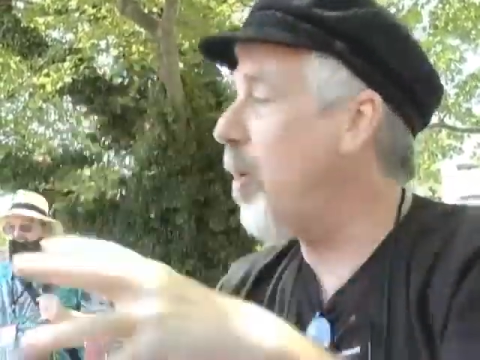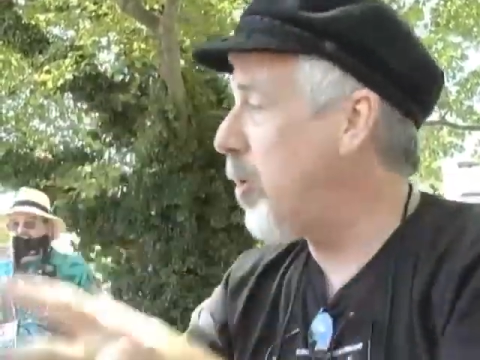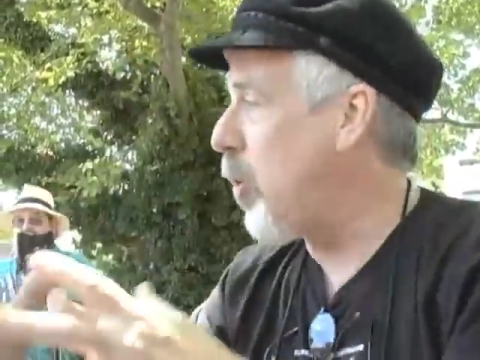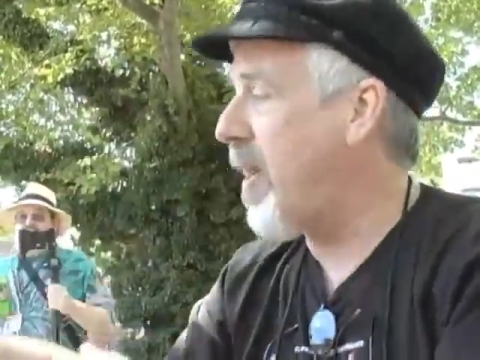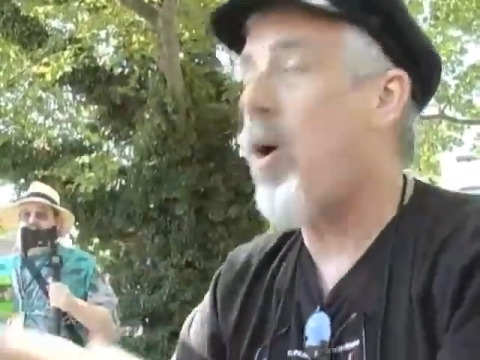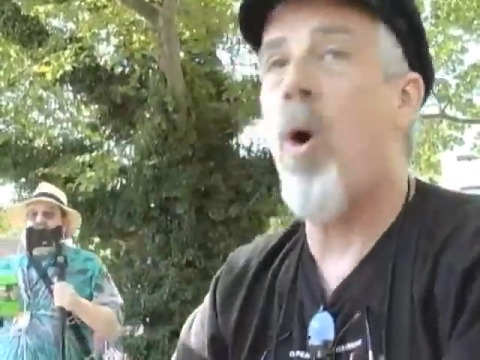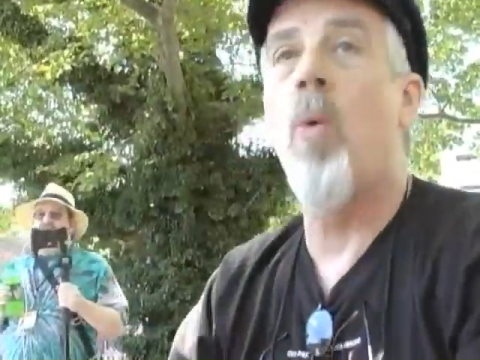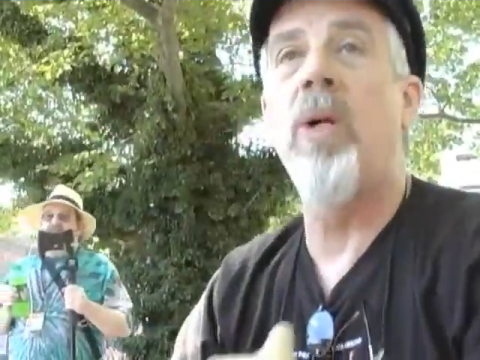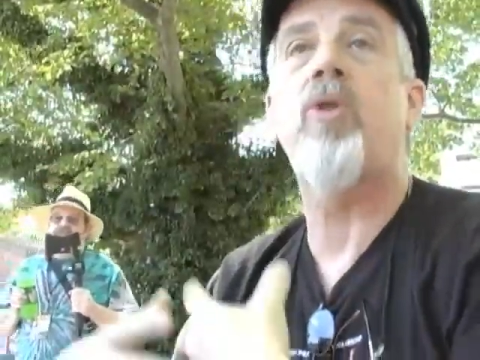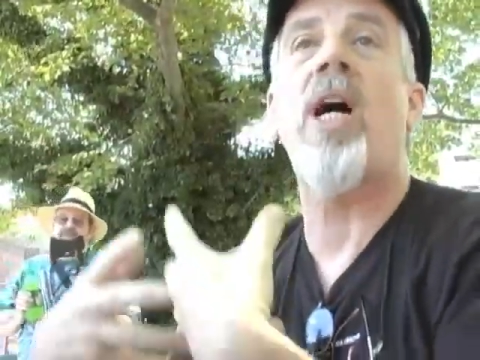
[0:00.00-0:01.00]
they were doing that
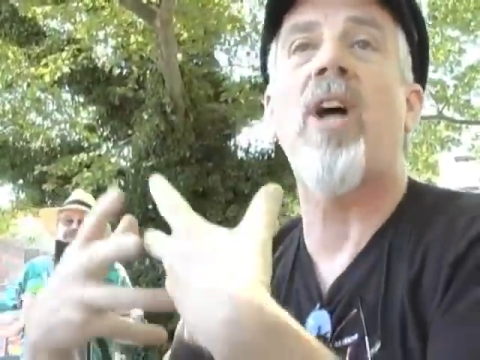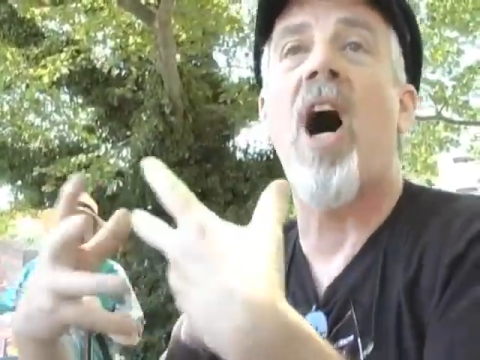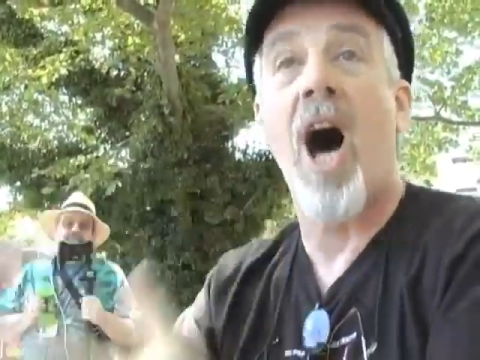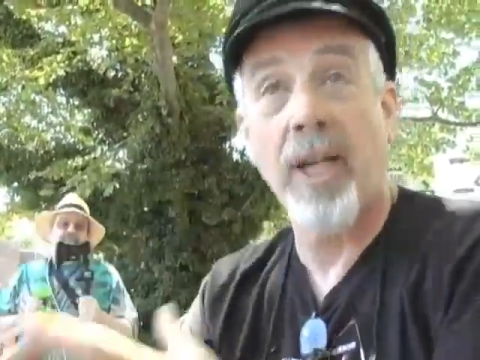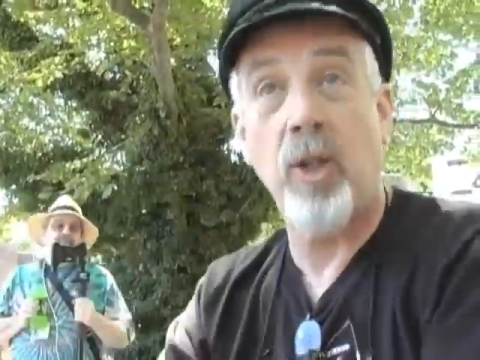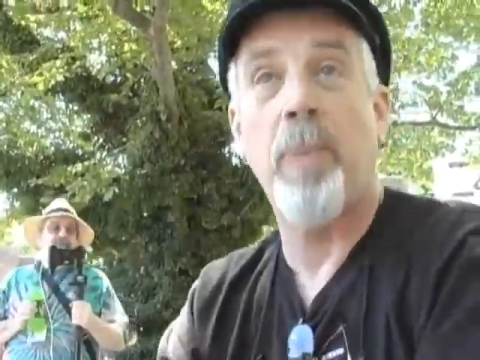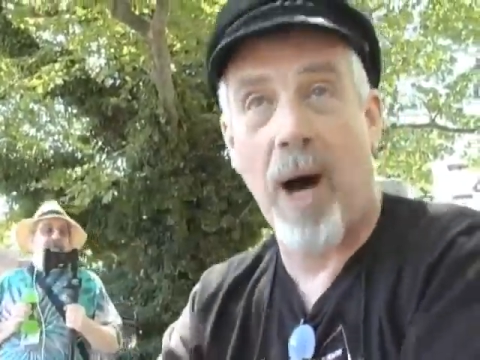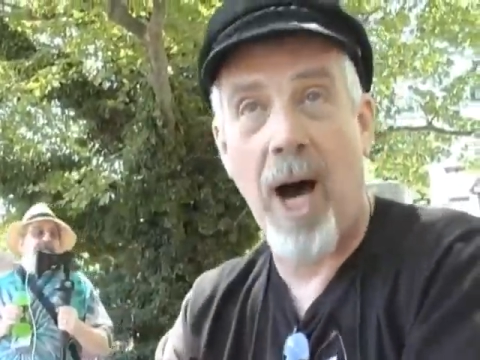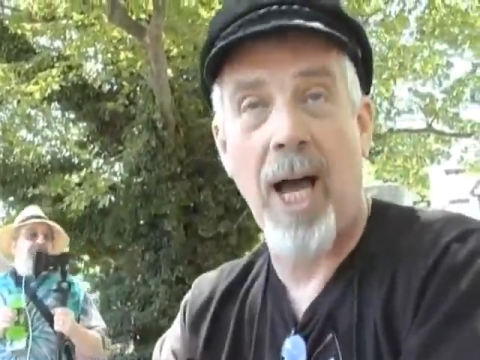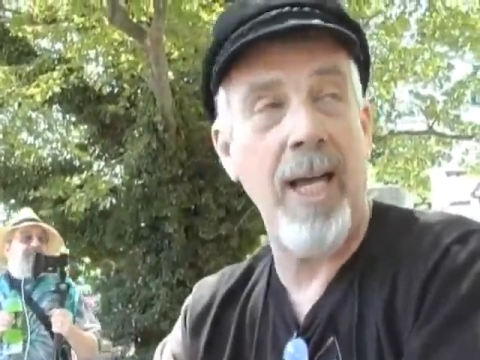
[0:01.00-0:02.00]
hole, we tried to
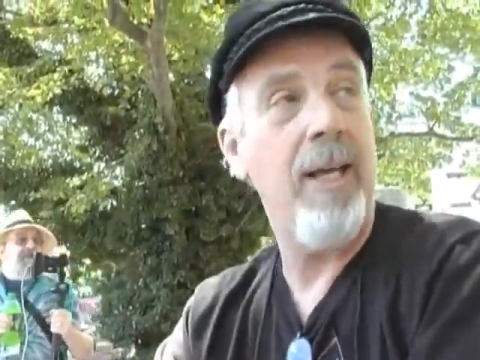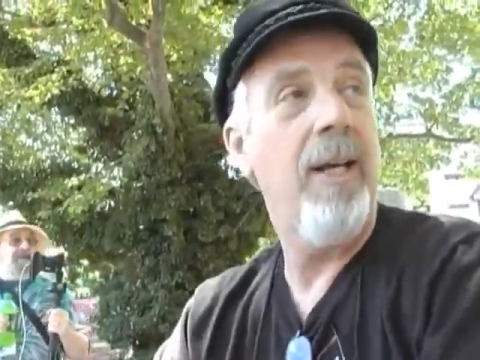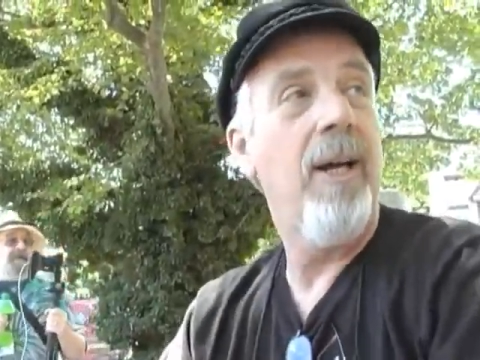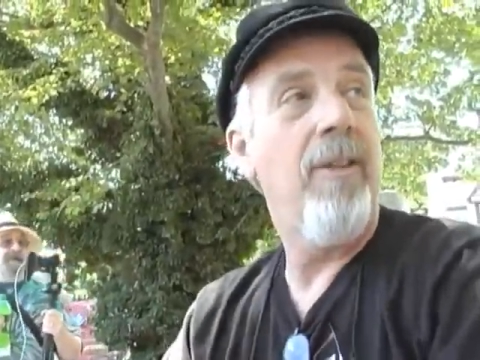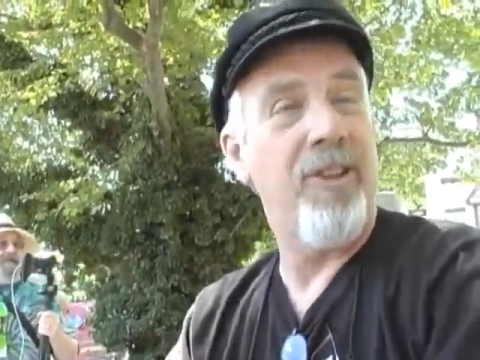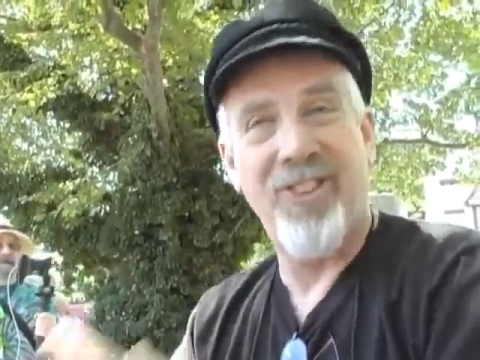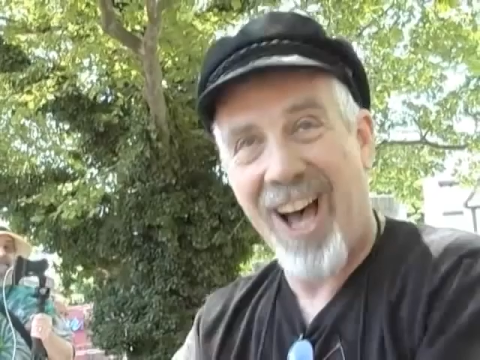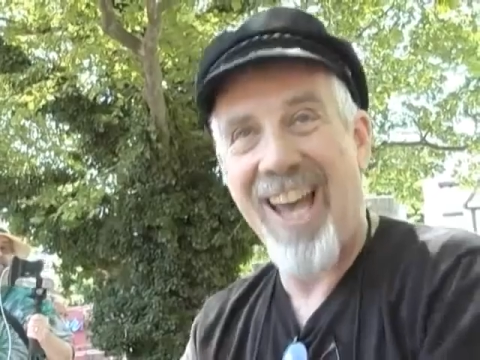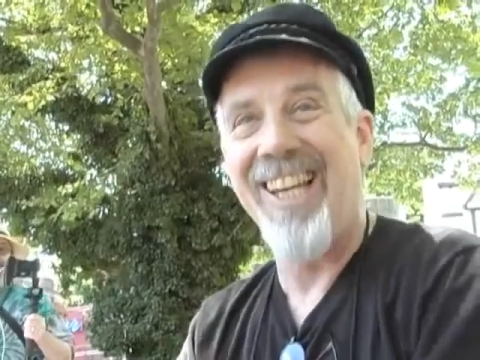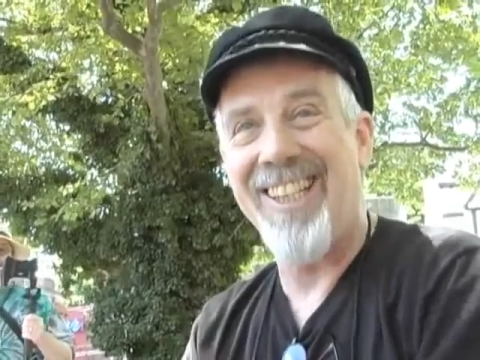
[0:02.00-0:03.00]
occupy the
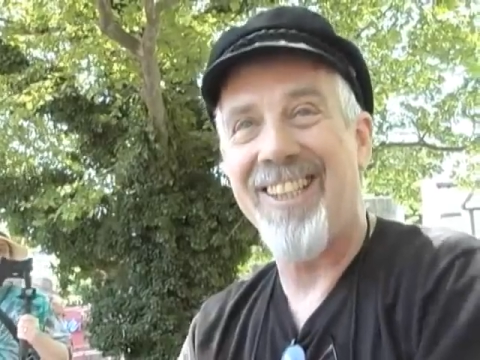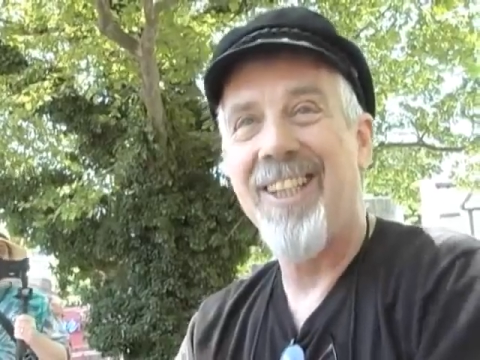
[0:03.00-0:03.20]
site